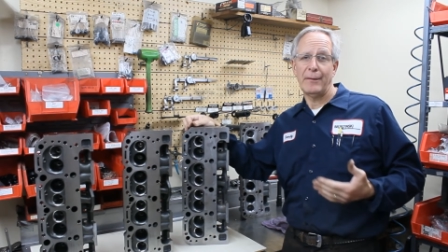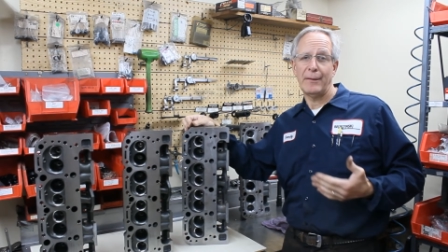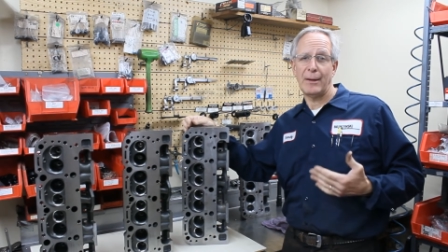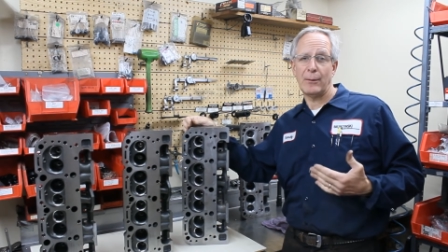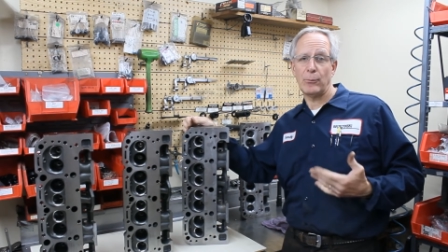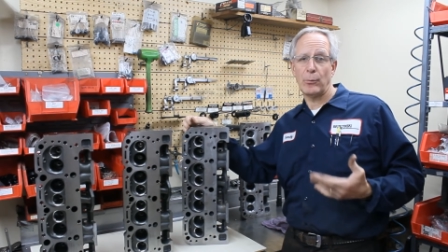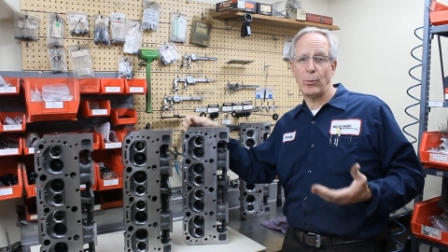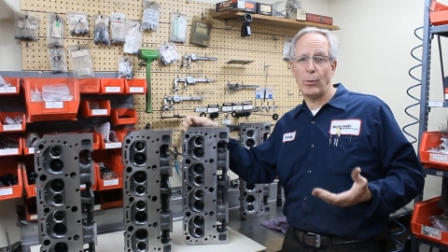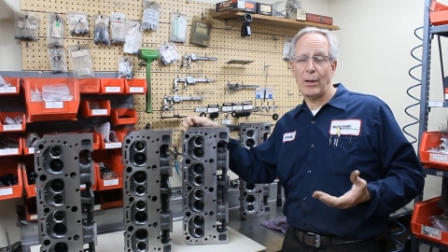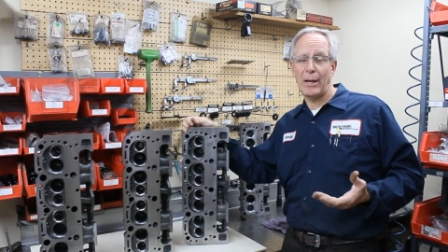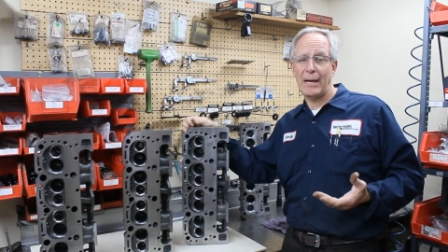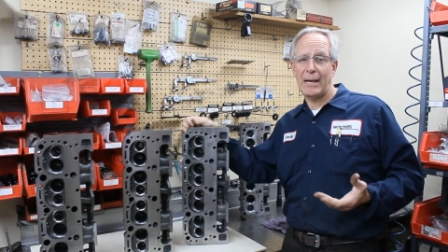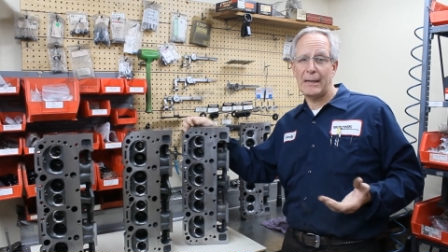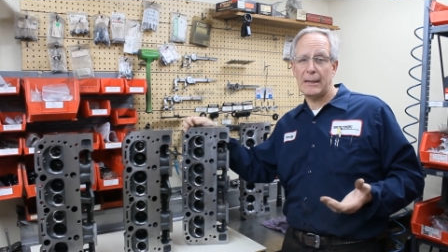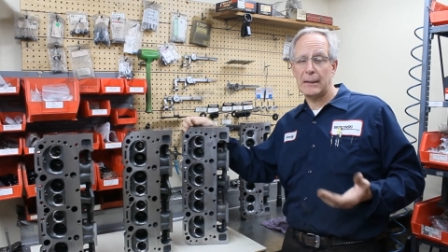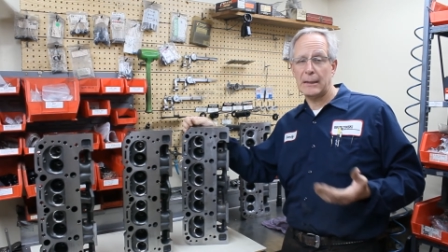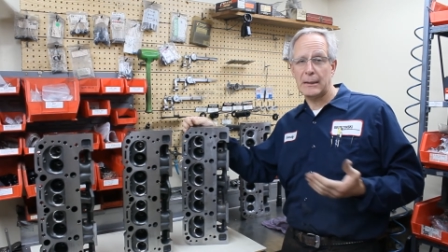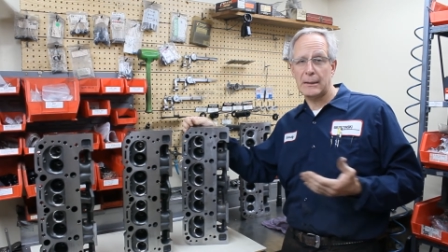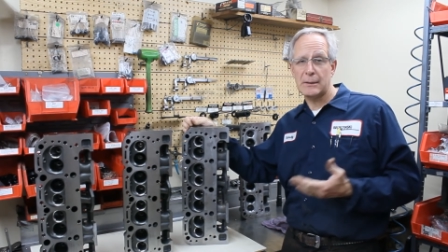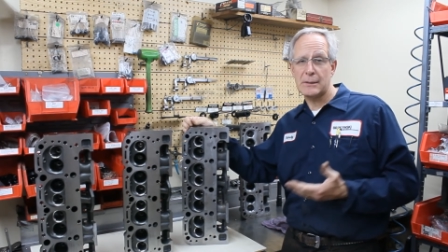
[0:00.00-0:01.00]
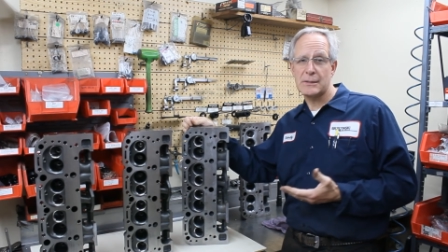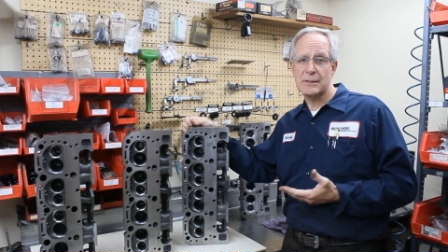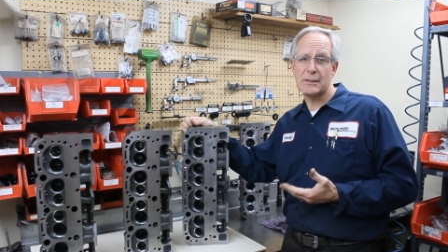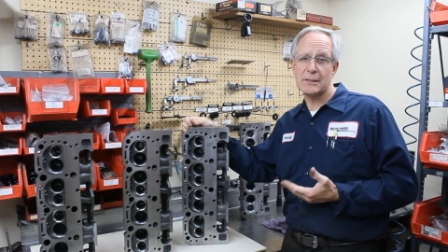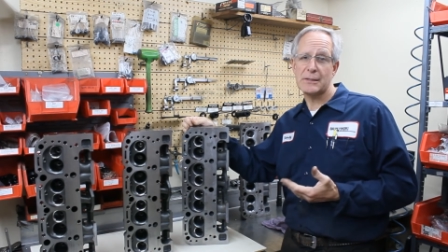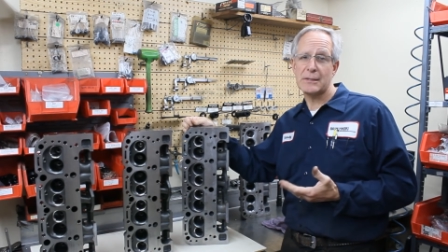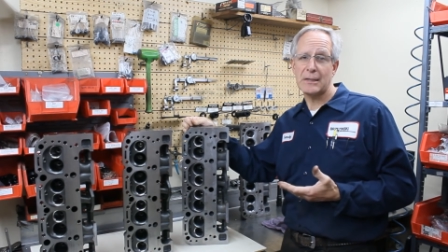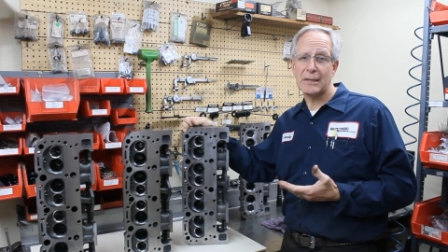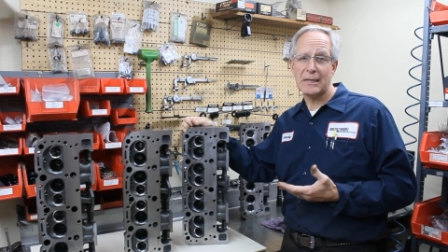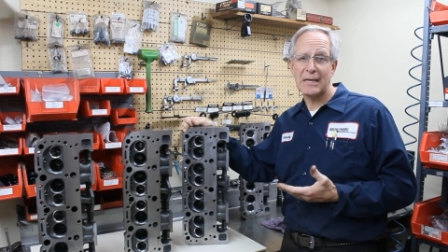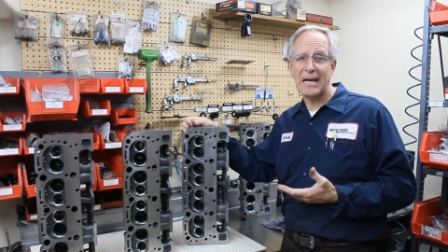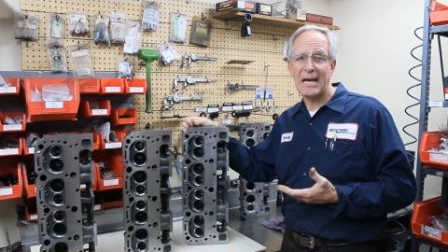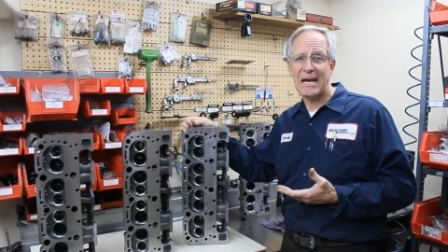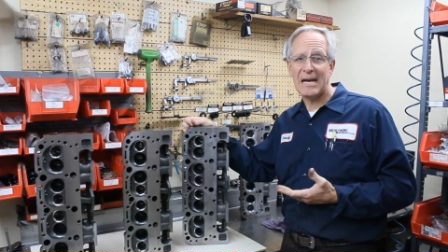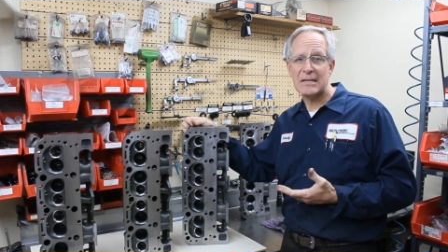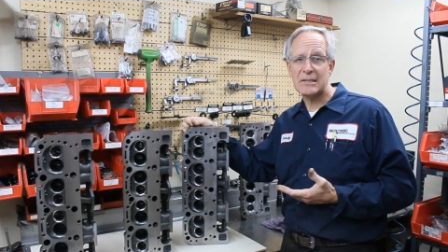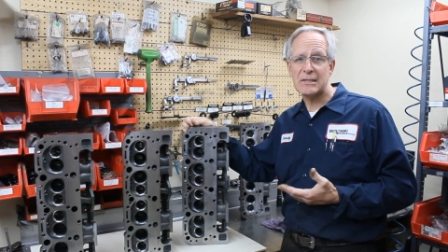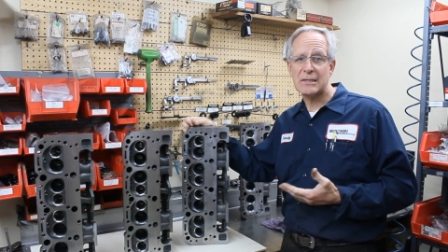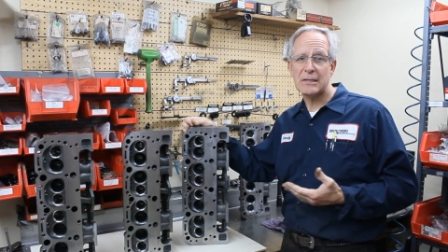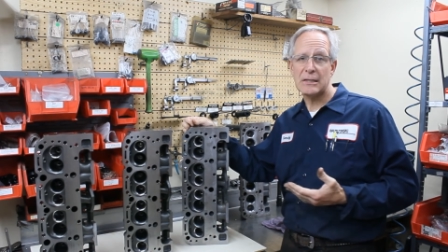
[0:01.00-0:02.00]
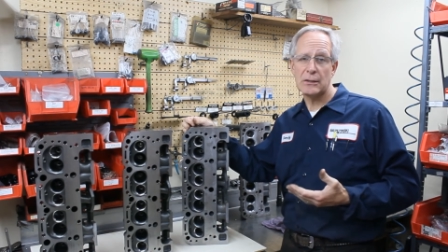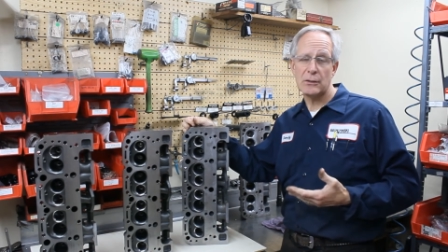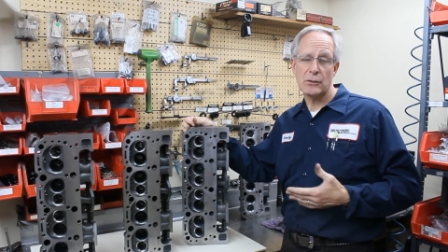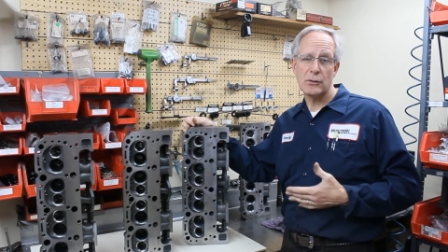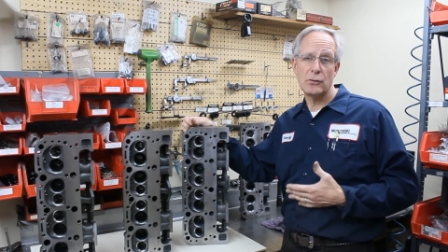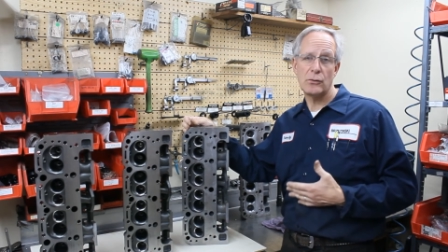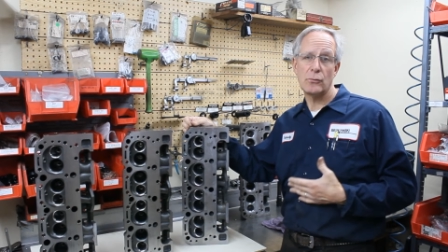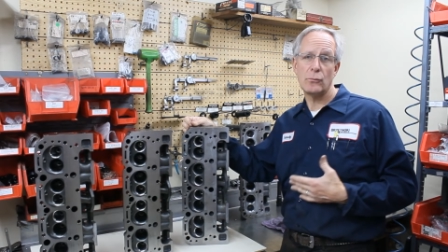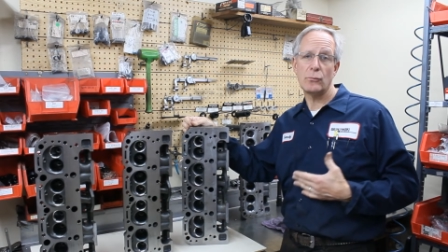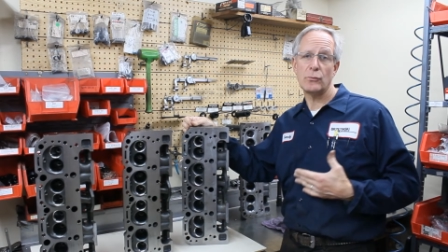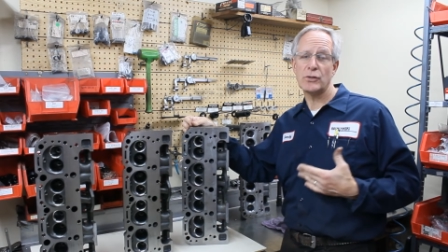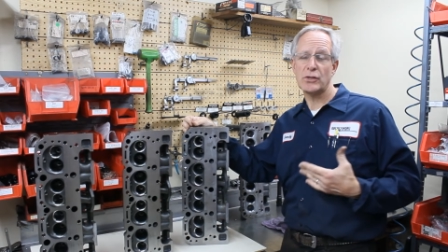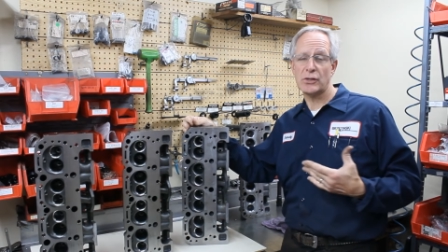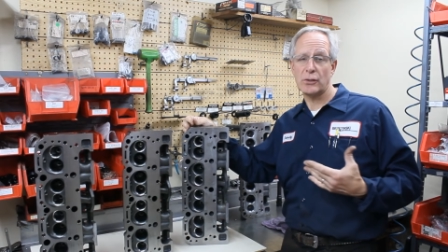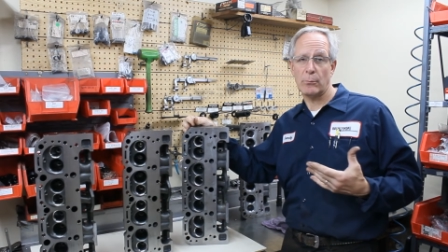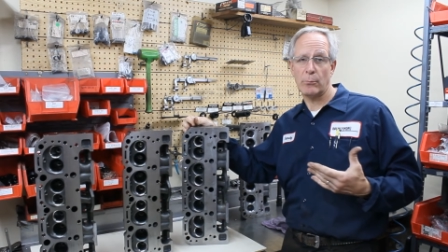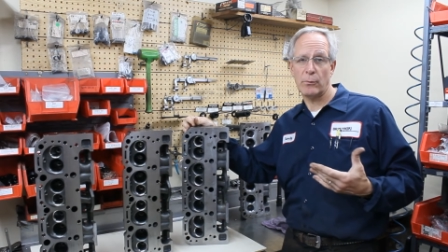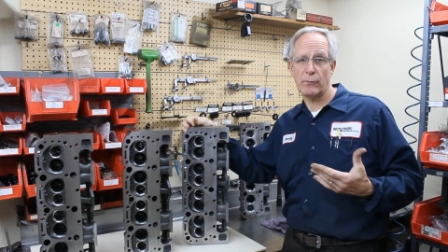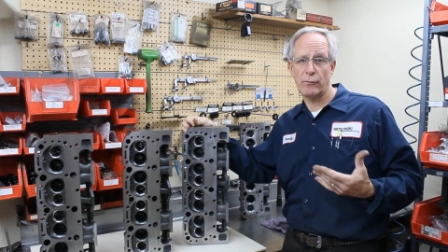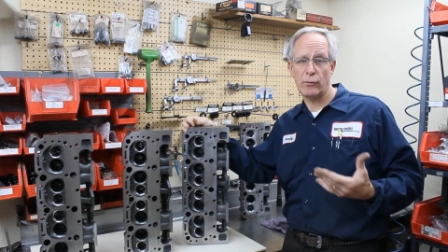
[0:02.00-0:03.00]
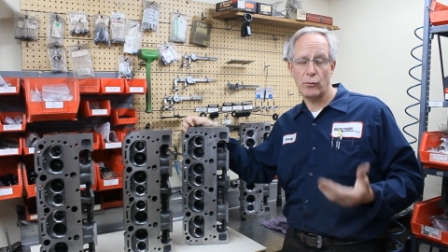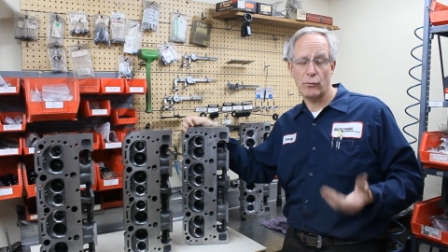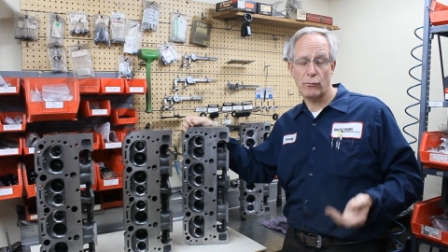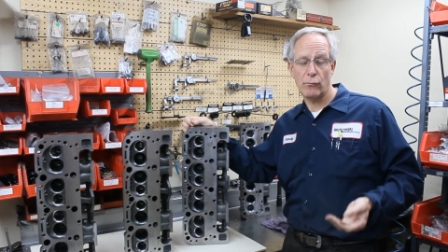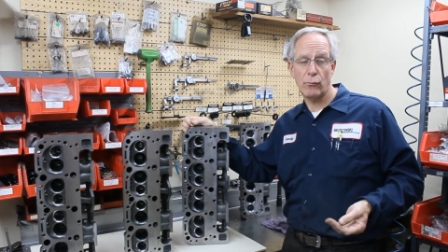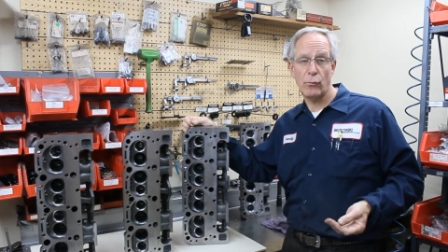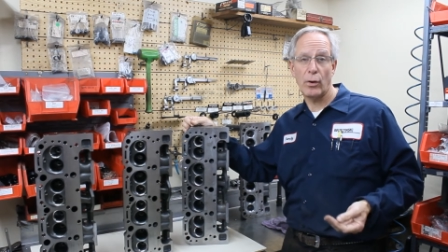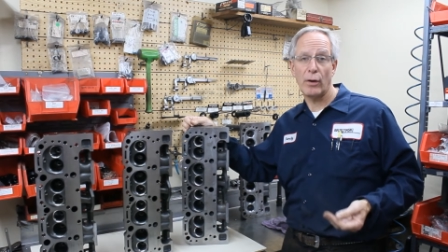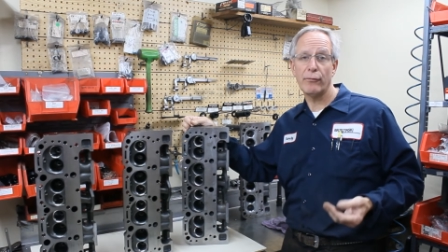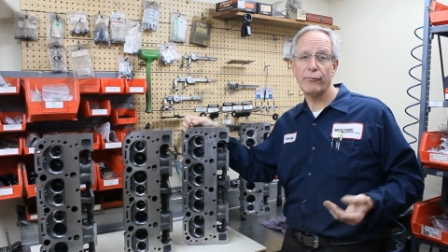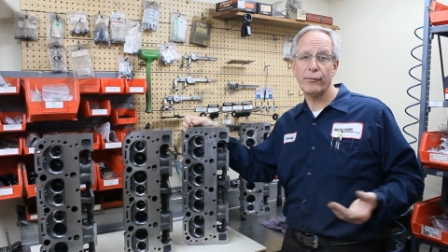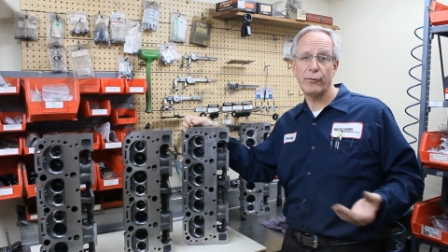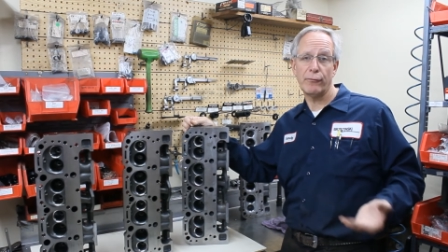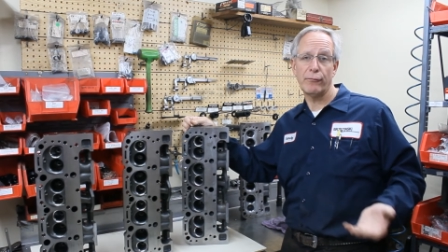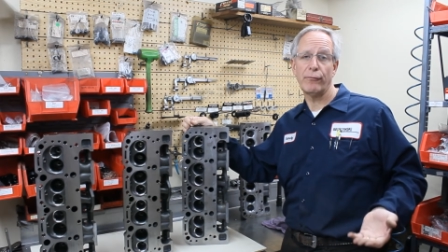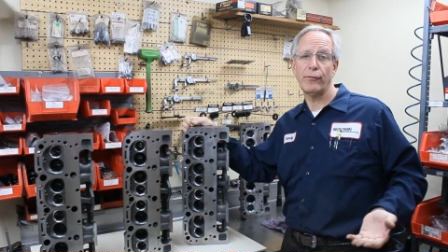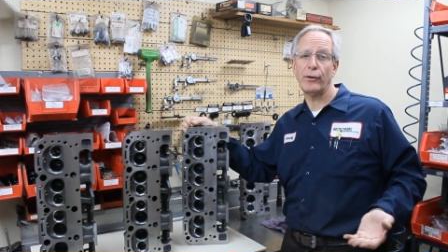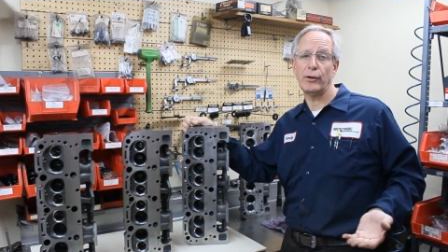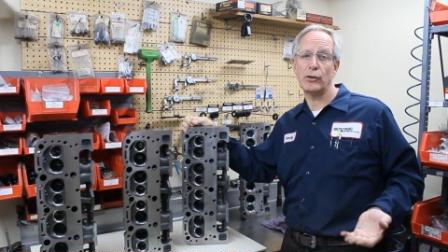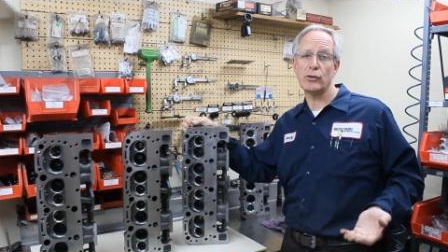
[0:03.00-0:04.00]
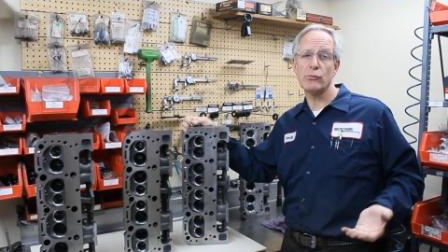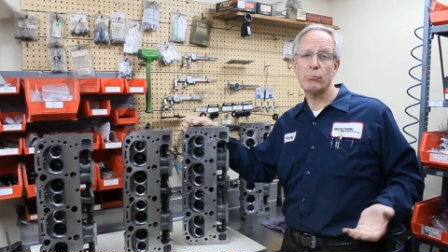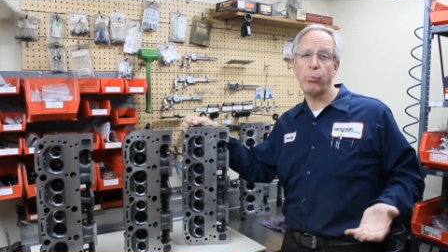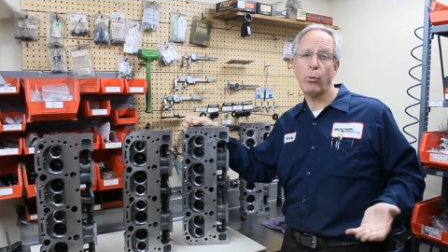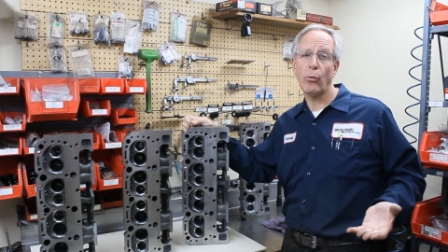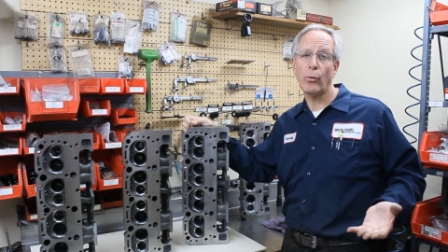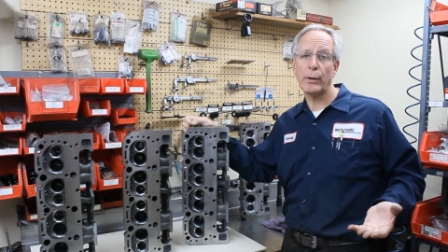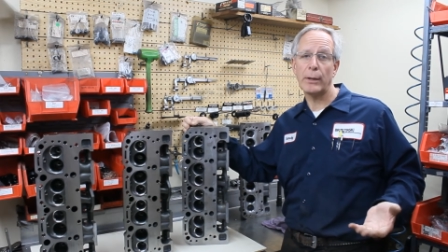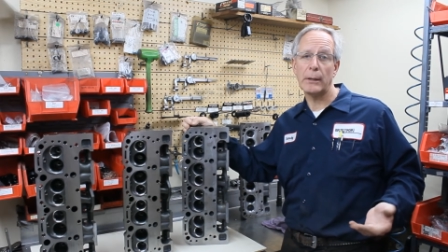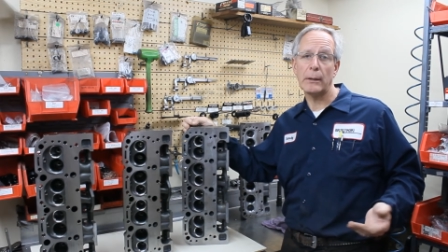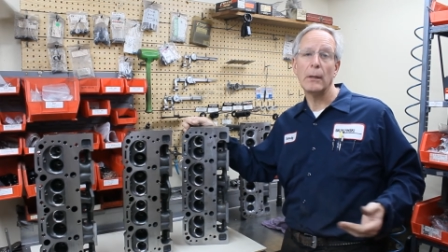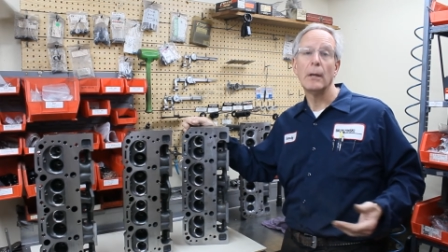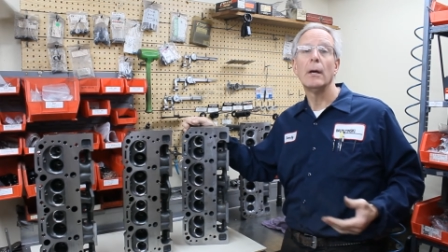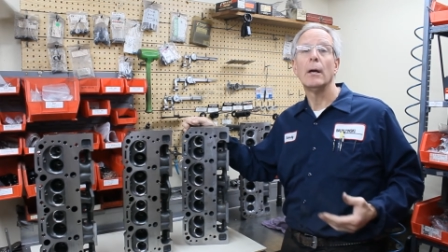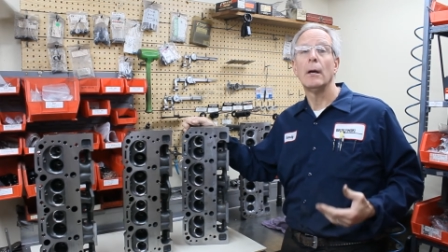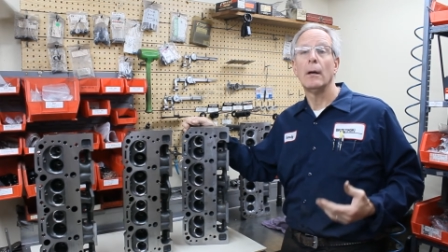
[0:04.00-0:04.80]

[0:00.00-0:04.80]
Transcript: that rely on a consistent casting to do some of your rough and finish porting.